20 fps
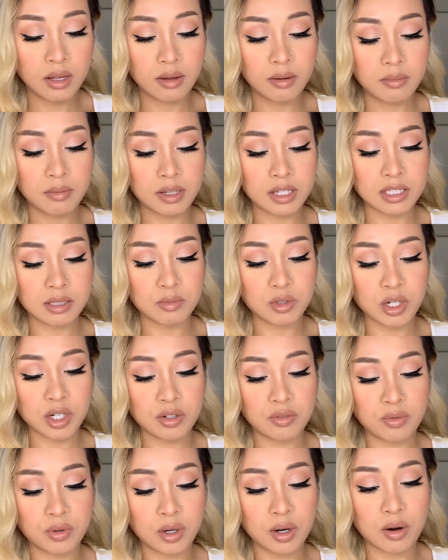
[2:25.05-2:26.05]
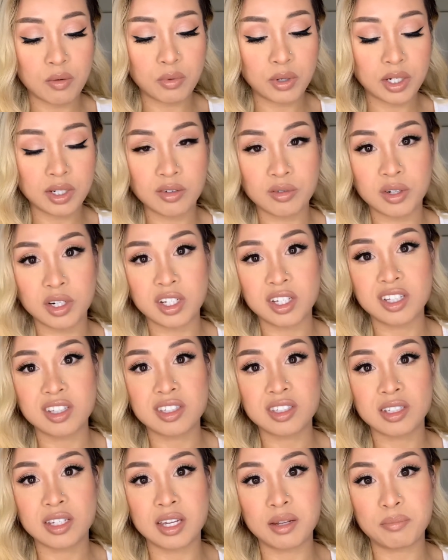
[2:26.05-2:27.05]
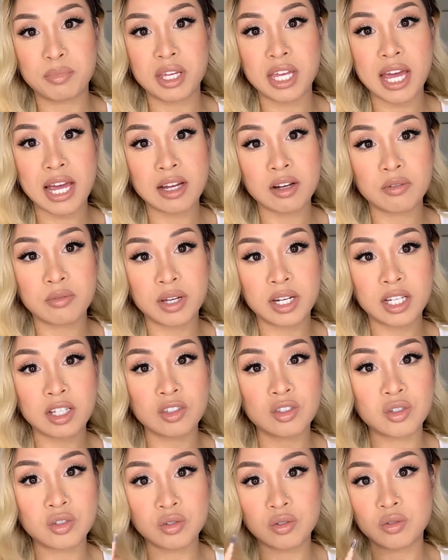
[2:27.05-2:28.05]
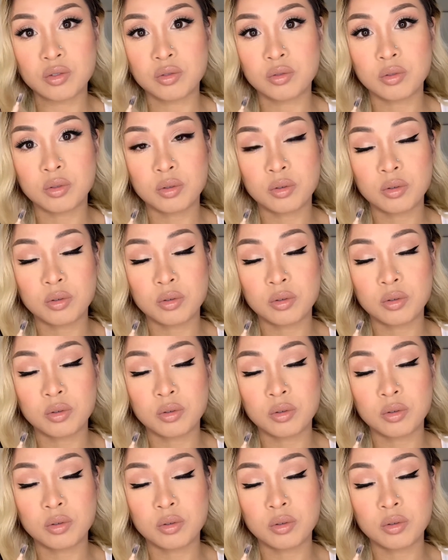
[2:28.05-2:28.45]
because I'm trying to figure out what ingredients can be aggravating to